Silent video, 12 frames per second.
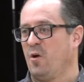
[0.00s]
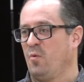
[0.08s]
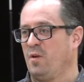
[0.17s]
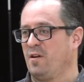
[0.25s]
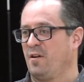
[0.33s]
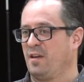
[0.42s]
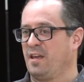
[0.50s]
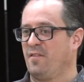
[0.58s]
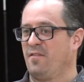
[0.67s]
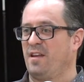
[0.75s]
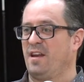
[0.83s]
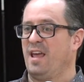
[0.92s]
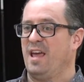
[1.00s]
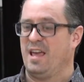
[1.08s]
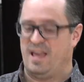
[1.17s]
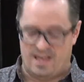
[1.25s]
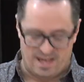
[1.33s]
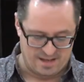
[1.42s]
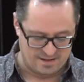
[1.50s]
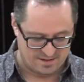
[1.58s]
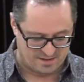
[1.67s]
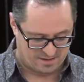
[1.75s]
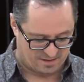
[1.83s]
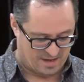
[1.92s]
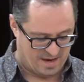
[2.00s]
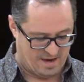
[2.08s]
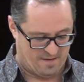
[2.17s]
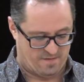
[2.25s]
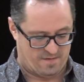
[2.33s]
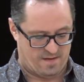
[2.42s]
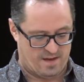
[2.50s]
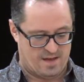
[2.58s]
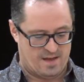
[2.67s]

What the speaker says: We are given his life.